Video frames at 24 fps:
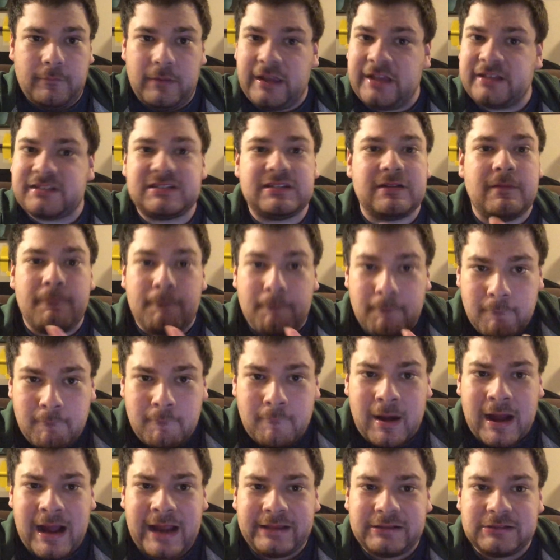It's
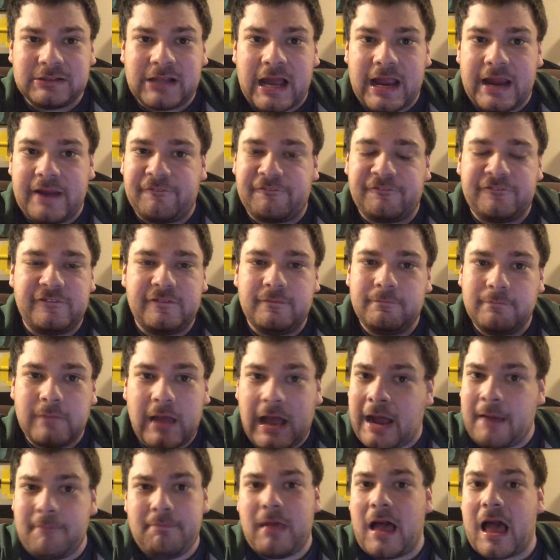my life.
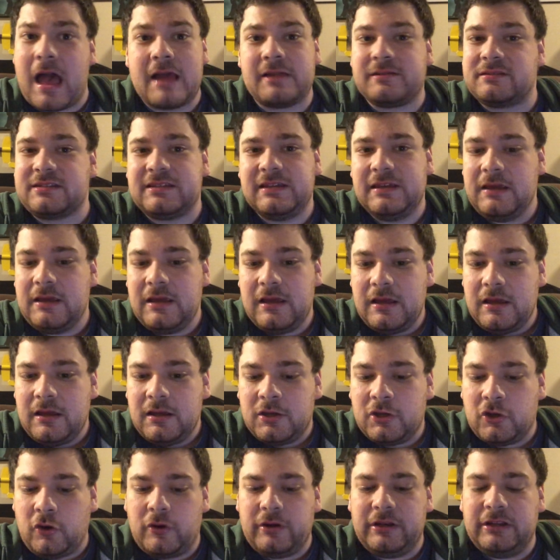I'm not
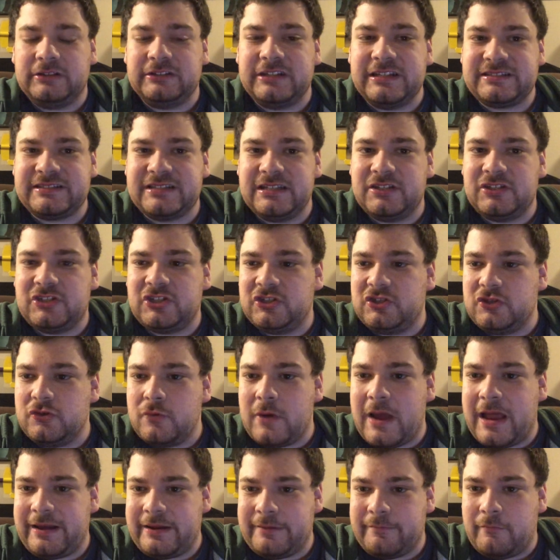going to listen to
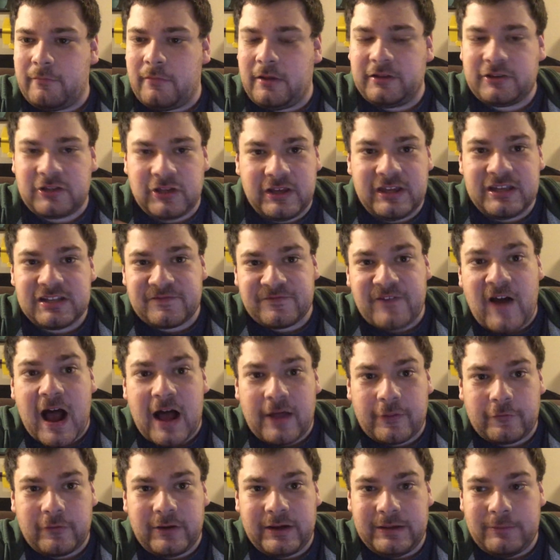his
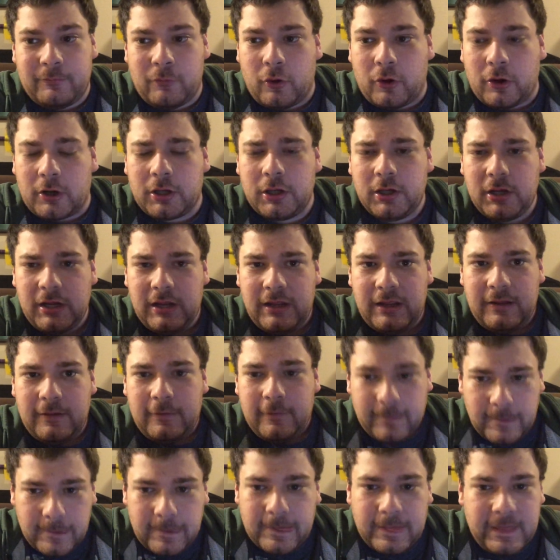father anymore.
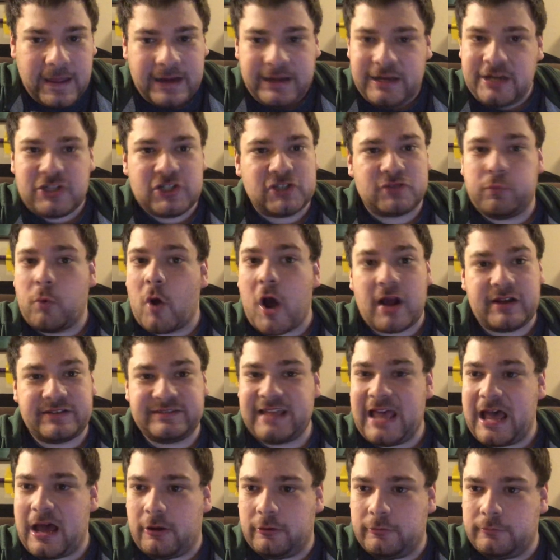And he just walks
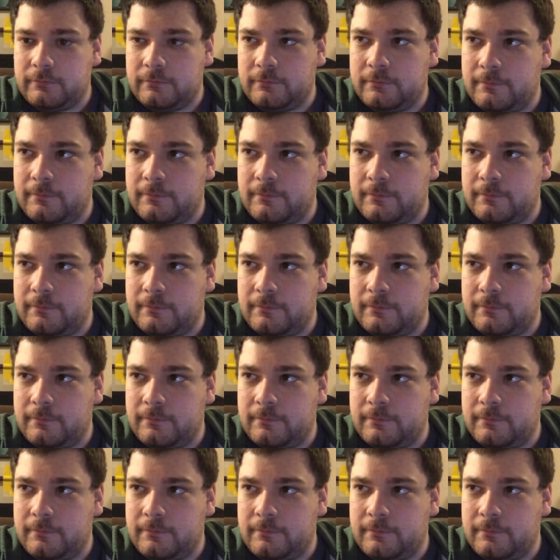out.